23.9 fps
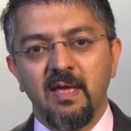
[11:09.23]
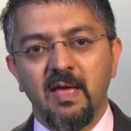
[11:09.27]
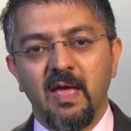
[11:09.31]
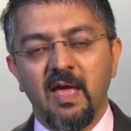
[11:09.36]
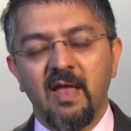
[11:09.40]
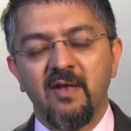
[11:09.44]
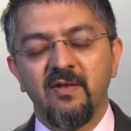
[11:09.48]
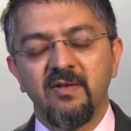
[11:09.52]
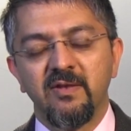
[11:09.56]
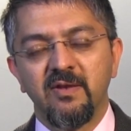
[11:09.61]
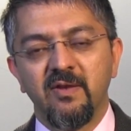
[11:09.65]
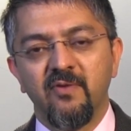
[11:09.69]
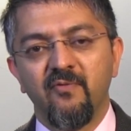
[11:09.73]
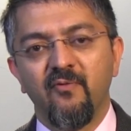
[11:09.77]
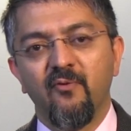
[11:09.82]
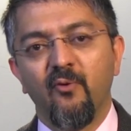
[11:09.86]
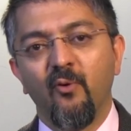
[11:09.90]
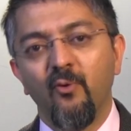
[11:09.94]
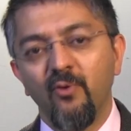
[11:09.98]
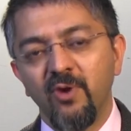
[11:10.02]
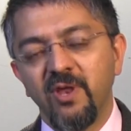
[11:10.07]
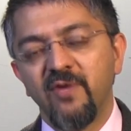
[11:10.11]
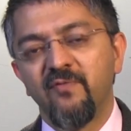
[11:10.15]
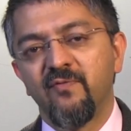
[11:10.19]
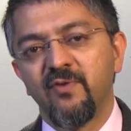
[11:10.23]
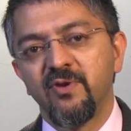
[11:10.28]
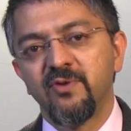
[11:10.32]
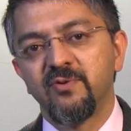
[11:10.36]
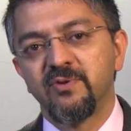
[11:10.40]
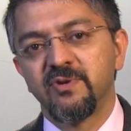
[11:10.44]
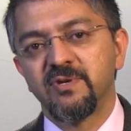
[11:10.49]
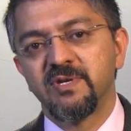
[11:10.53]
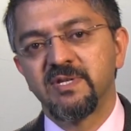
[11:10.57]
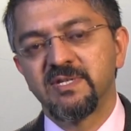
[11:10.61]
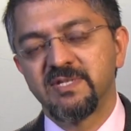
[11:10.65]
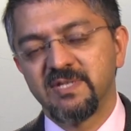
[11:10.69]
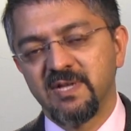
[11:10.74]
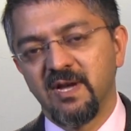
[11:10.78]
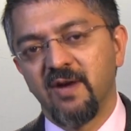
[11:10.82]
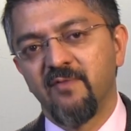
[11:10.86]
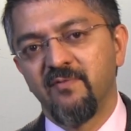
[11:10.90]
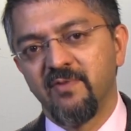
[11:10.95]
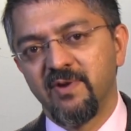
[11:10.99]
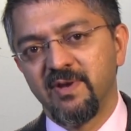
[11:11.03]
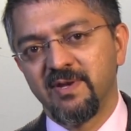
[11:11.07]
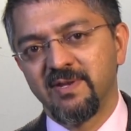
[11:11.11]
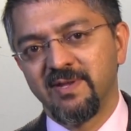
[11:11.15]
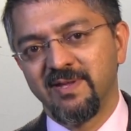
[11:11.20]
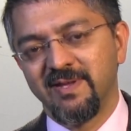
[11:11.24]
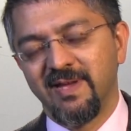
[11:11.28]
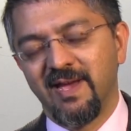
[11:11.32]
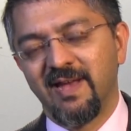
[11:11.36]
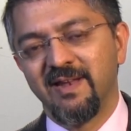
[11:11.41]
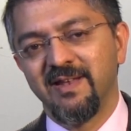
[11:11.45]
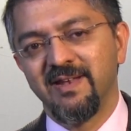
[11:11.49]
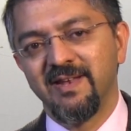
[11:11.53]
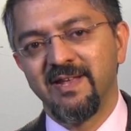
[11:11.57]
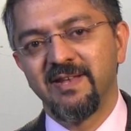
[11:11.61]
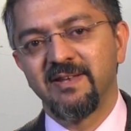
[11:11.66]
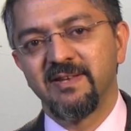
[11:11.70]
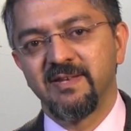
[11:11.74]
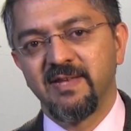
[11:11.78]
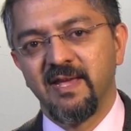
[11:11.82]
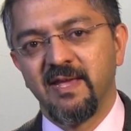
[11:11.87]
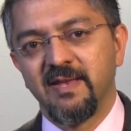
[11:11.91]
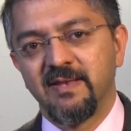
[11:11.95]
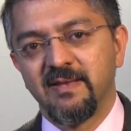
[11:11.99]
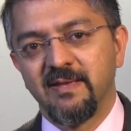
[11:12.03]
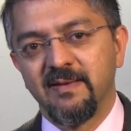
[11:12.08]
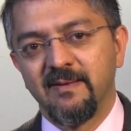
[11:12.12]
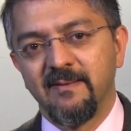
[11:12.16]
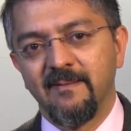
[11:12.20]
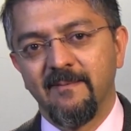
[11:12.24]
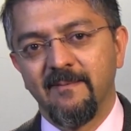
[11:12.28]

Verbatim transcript: and only for you to discover it at a later date.